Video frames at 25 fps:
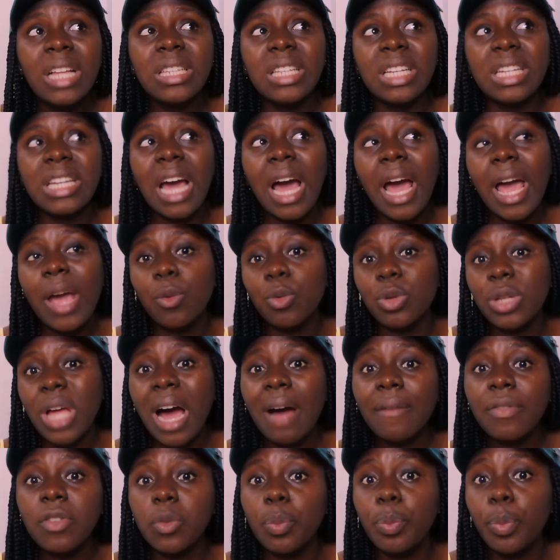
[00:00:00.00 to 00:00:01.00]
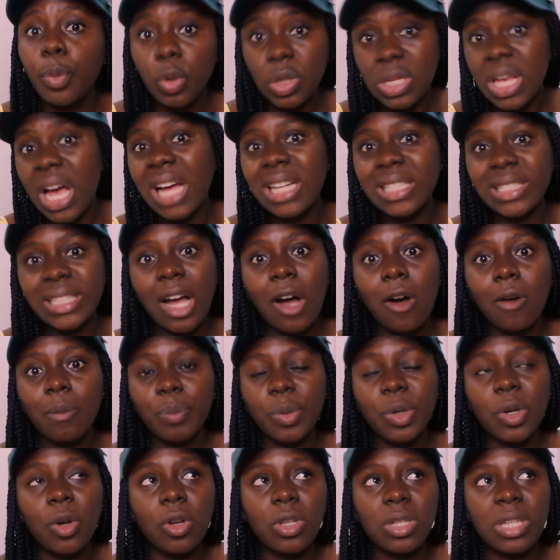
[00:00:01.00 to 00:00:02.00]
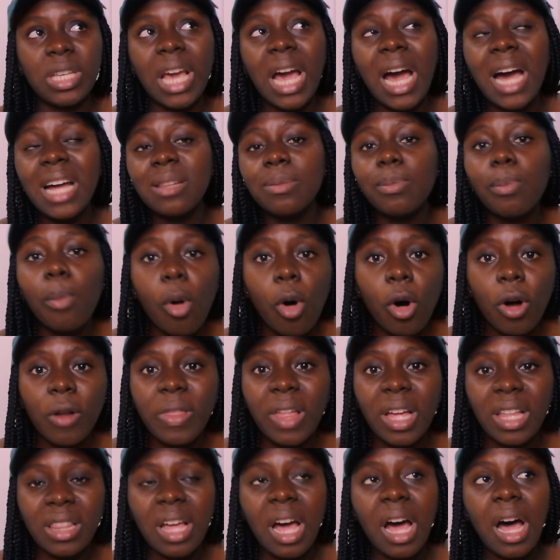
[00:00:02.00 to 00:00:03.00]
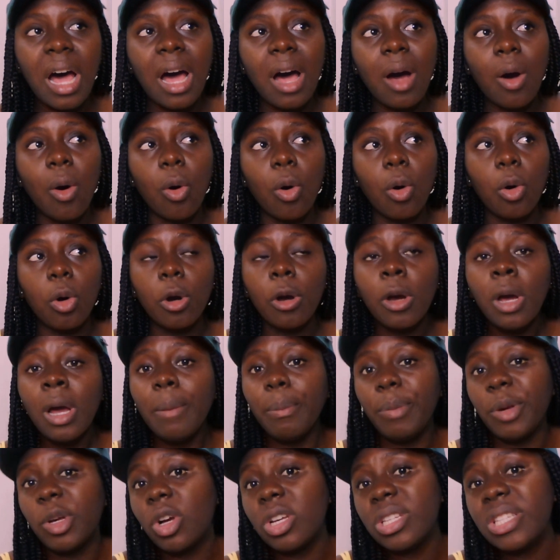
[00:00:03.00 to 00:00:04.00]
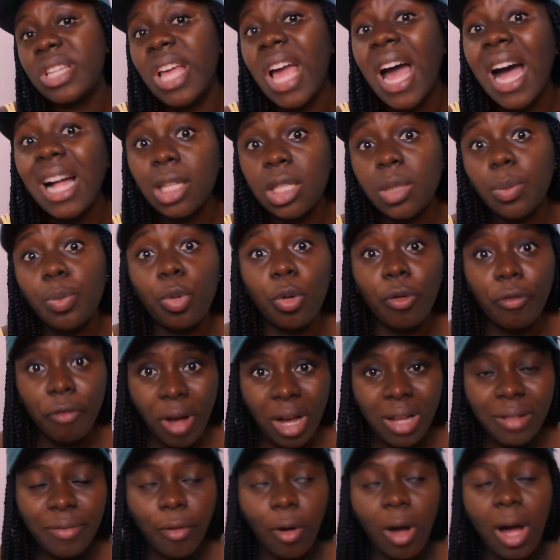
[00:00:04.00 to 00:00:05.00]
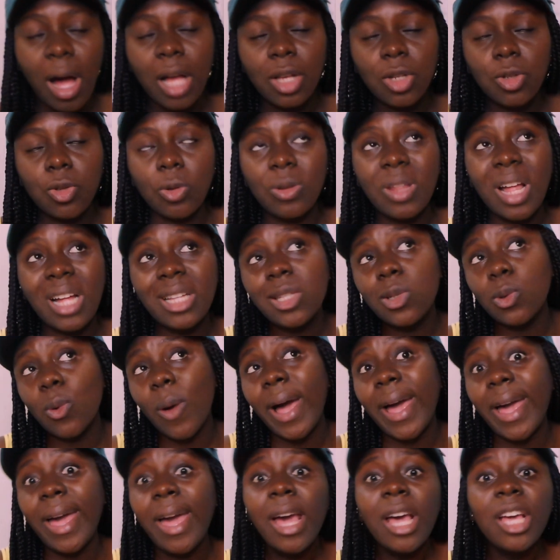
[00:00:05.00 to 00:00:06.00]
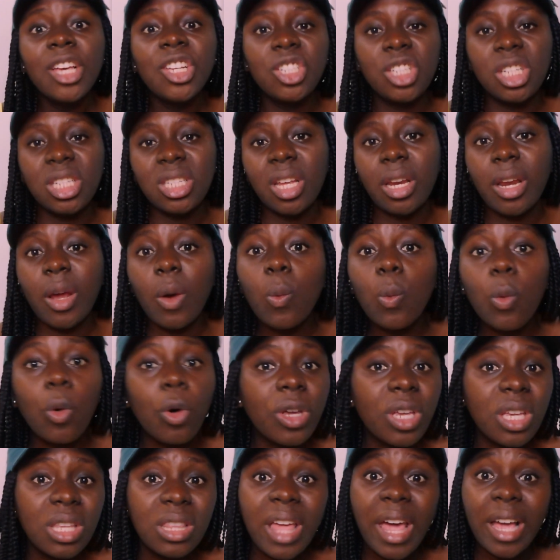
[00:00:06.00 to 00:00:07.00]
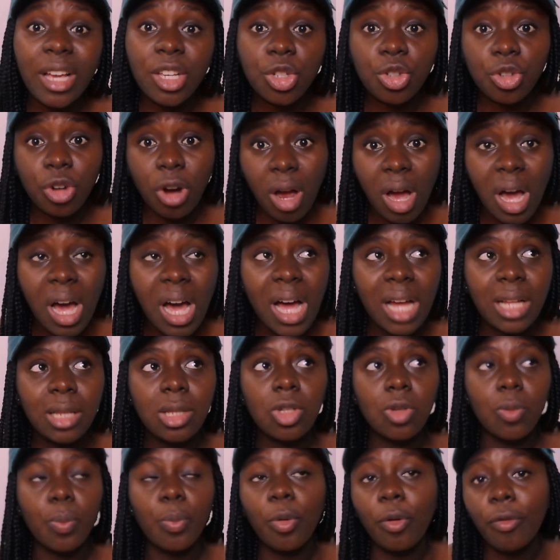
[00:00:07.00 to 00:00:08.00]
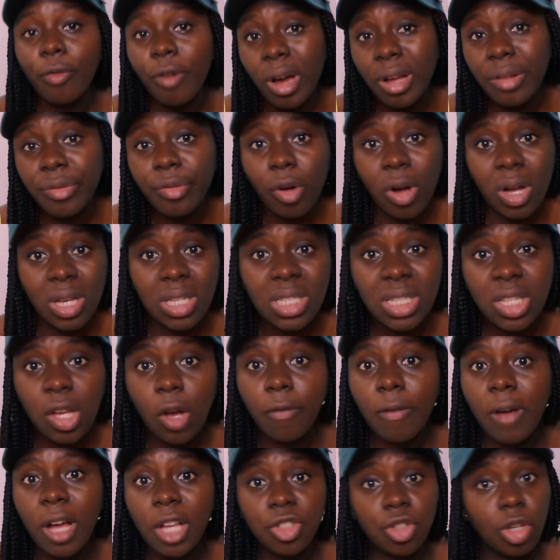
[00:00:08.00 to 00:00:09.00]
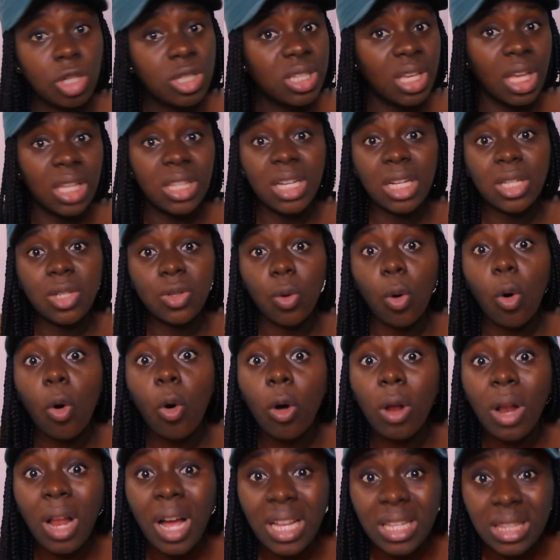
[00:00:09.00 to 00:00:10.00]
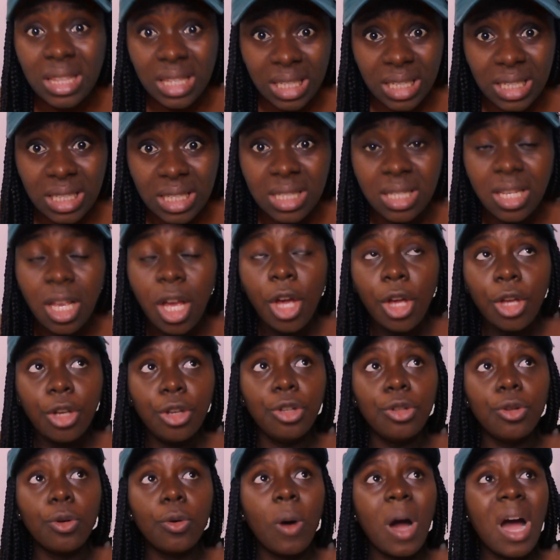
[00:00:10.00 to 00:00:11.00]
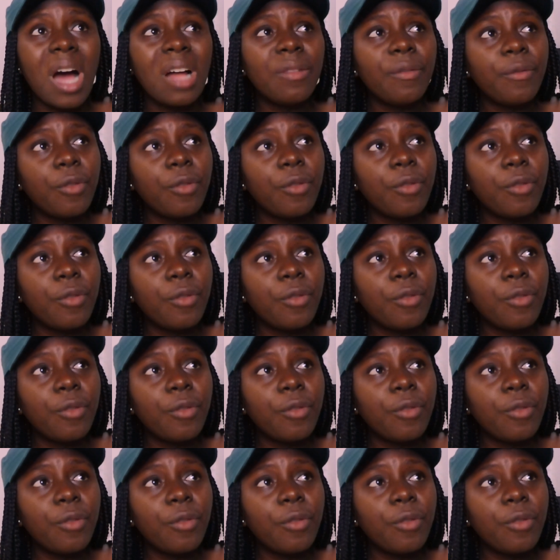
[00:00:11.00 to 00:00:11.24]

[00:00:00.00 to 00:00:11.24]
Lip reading: the guy would have to put her down because he had more than her, or because he had to provide for her. So that's why she started working extra hard to provide for herself and just cater to all her needs. You know, and